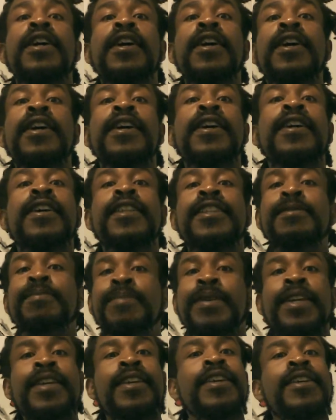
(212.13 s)
uh,
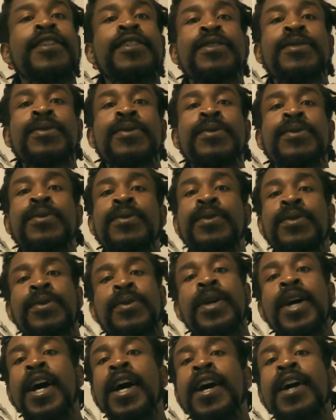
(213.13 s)
speaking to you
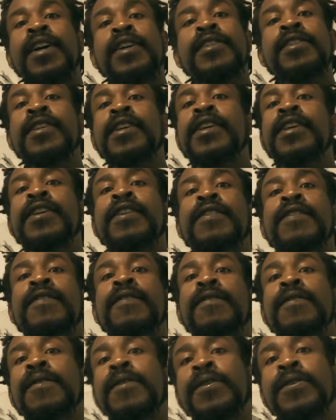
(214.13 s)
guys, and
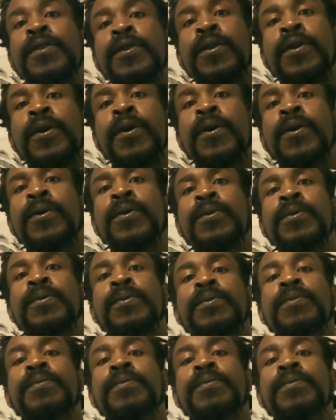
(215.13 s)
you know,